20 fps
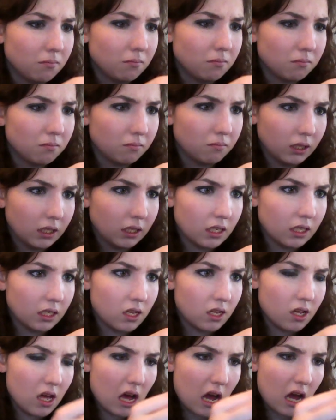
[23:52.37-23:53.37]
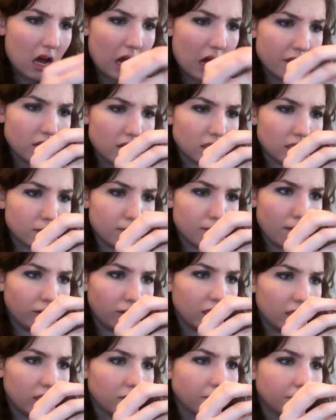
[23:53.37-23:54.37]
I think it's
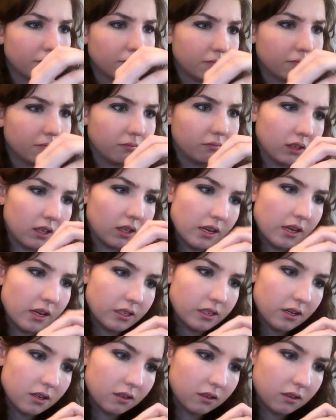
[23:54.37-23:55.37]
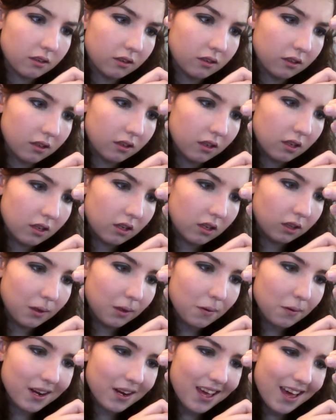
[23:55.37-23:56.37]
Maybelline. Is it?
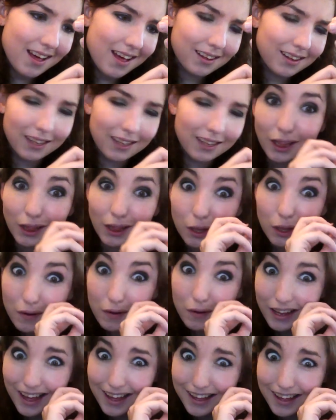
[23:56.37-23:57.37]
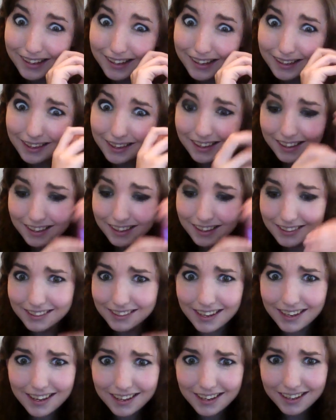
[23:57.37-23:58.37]
L'Oreal. L'Oreal.
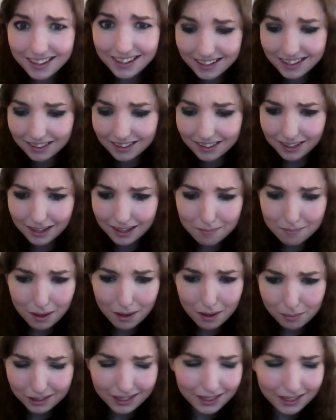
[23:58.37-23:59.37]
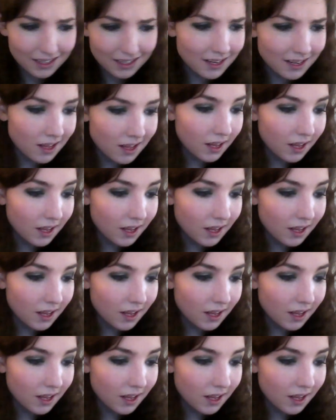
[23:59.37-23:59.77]
Duh. Not Maybelline.